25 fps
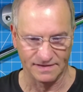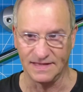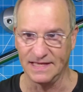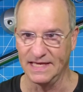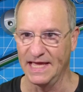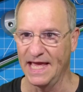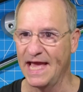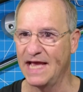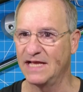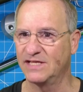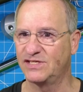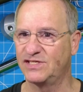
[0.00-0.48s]

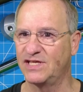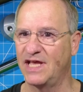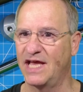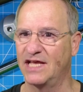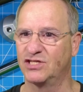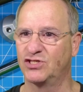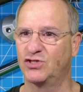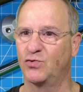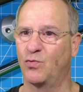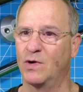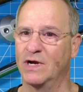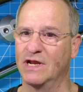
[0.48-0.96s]
The
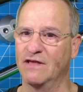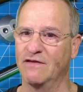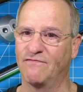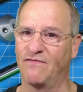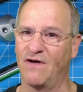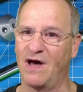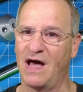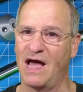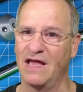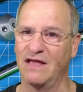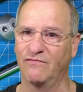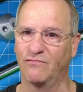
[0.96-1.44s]

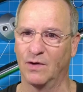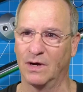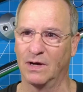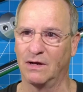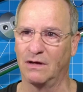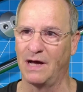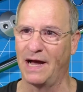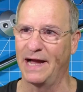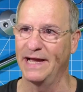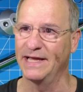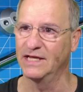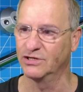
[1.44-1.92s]
SS25,
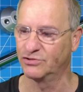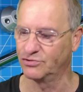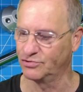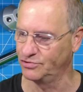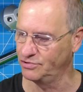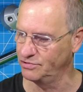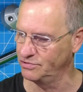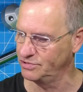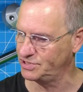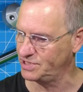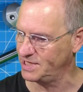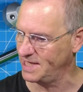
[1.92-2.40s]
well, I
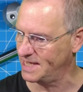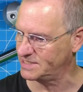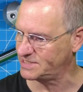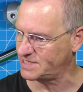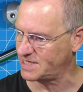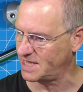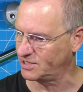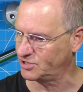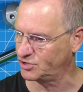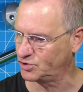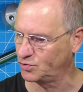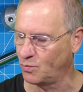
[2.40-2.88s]
introduced the
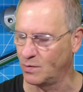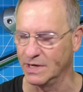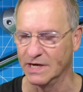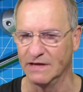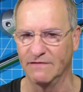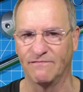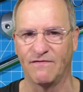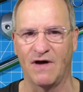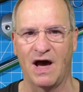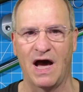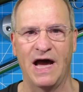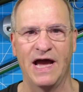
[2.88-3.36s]

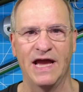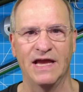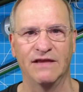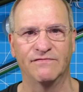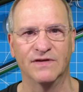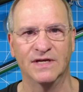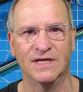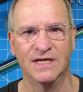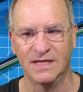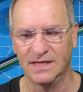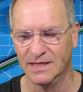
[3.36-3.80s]
SS25,